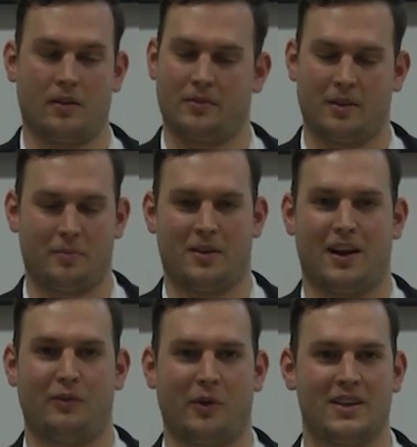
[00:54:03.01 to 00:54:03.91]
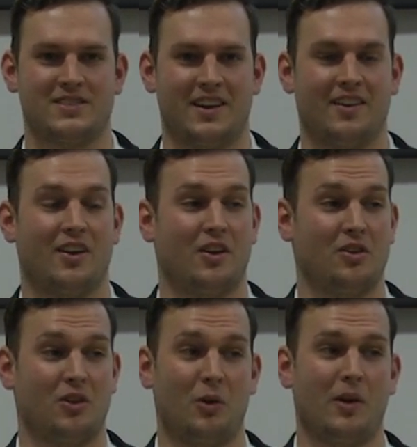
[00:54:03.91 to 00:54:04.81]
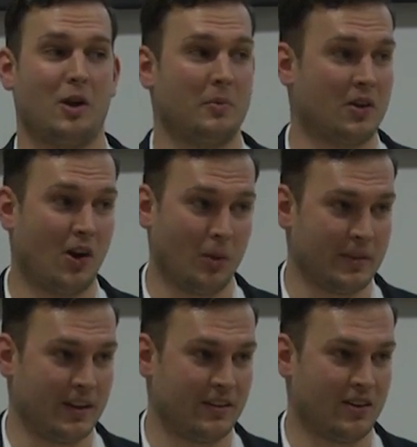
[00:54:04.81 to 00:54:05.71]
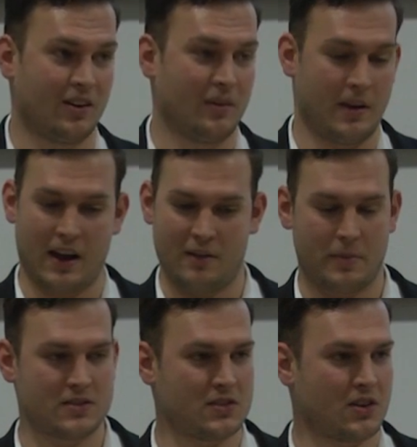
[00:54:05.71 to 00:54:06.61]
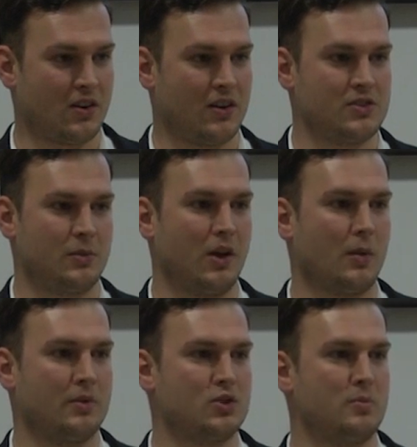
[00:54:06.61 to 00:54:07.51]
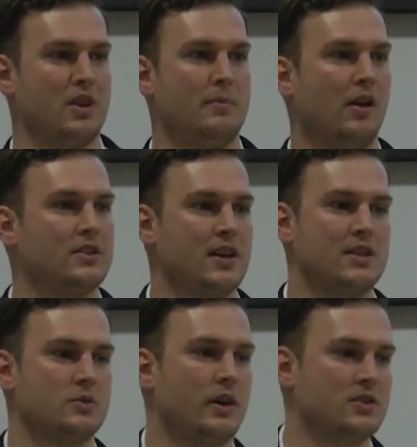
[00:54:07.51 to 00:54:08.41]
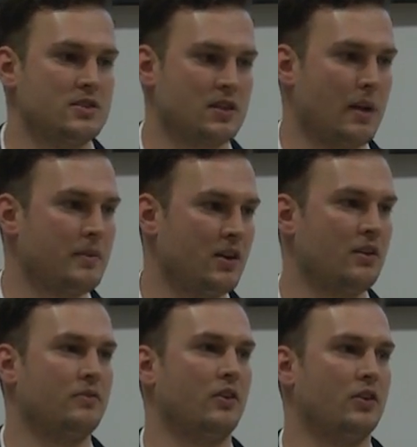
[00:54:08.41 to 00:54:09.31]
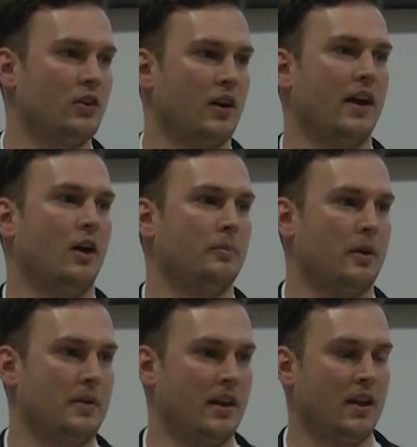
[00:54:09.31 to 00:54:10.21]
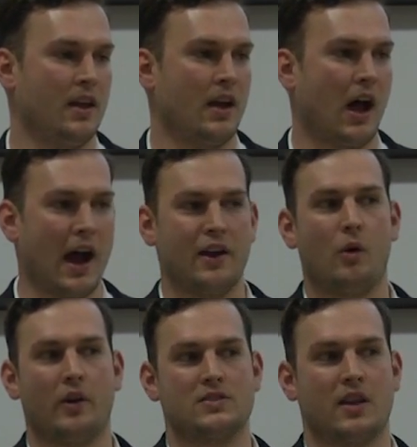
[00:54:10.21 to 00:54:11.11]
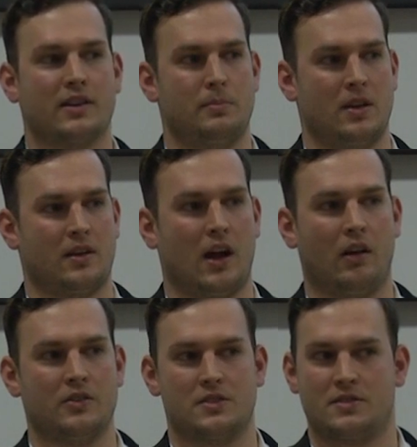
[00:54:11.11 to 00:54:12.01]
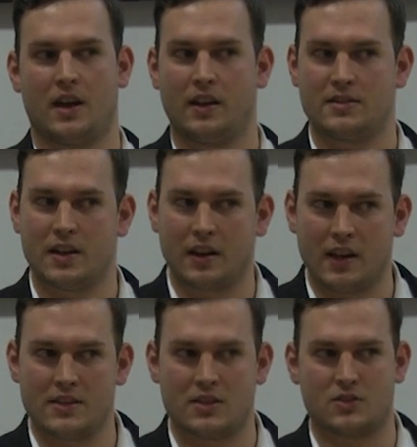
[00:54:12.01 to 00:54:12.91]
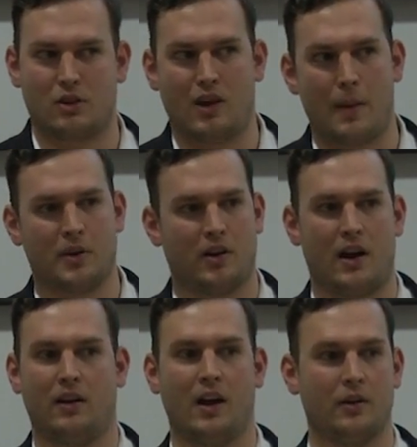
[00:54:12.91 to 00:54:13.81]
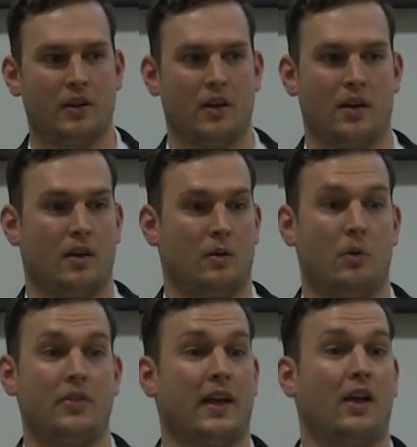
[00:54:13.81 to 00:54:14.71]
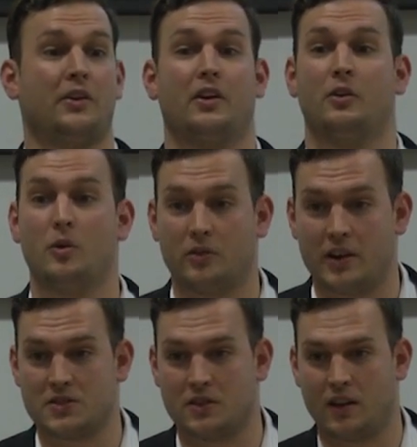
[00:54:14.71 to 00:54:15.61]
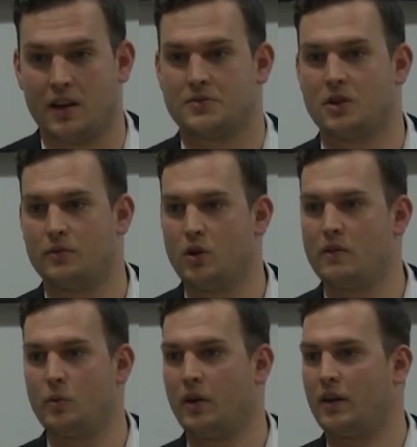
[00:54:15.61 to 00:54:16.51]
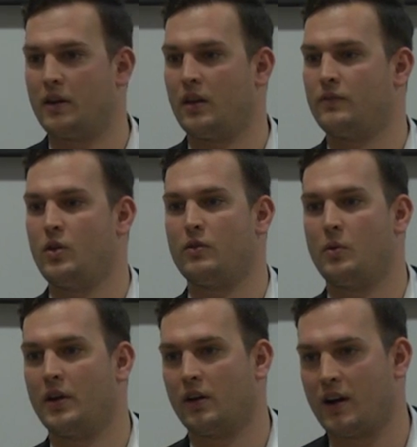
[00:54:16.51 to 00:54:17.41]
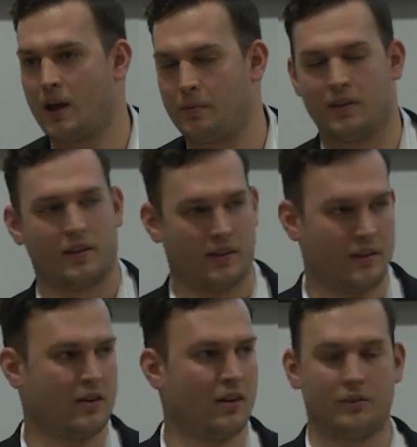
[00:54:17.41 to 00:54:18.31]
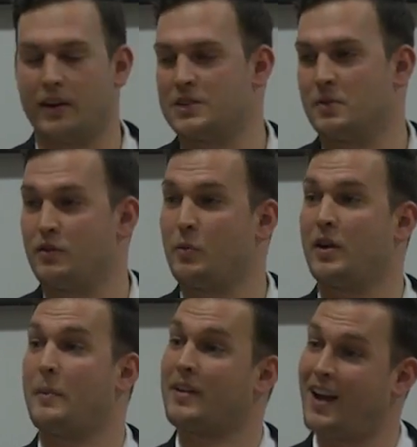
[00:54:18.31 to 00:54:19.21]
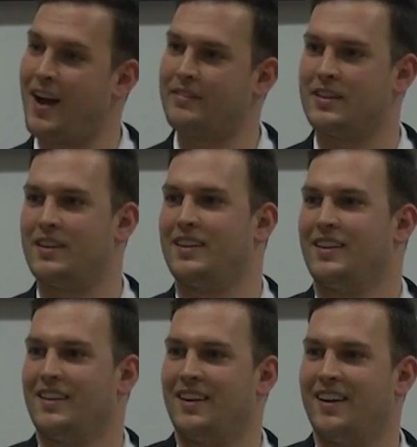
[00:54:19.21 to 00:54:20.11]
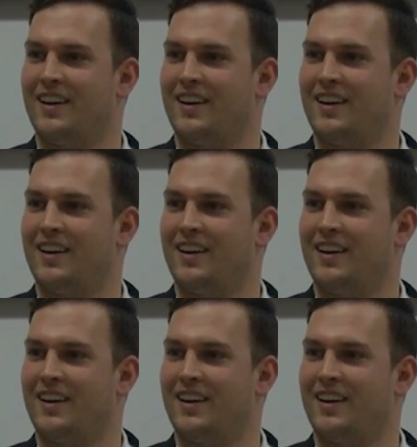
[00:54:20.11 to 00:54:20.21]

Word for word: I'm gonna be careful what I say here. You're all welcome to call me. You're, I mean, I have business cards. You're welcome to shoot me an email and just ask questions. I'm here for your help. I mean, I know what it's like to be in college. It's not, it's not easy to start wrapping your head around what the hell you're going to do with the rest of your life. So if you ever want to, if you ever want to grab, okay, you're all freshmen. If you ever want to grab a coffee, uh,